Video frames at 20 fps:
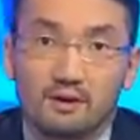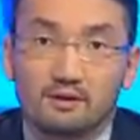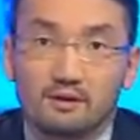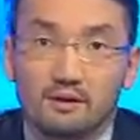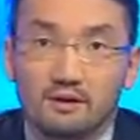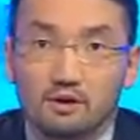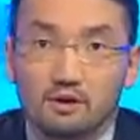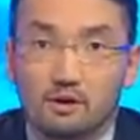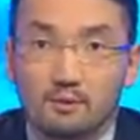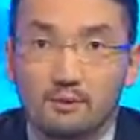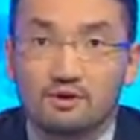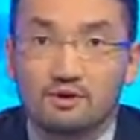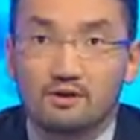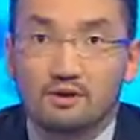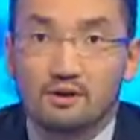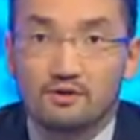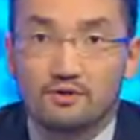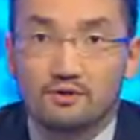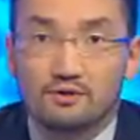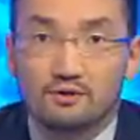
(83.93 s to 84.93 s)
and economic
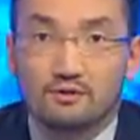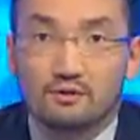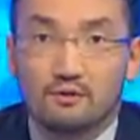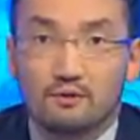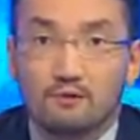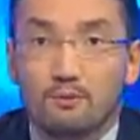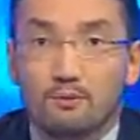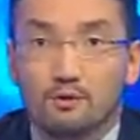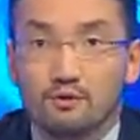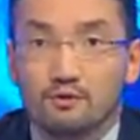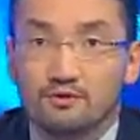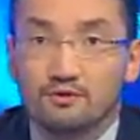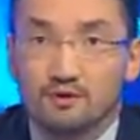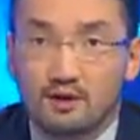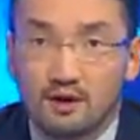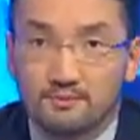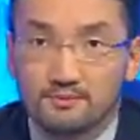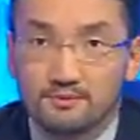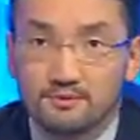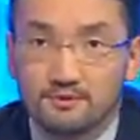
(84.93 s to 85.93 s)
challenges of modern
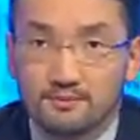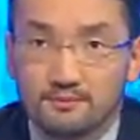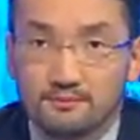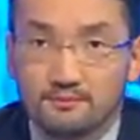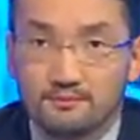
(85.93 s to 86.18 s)
times.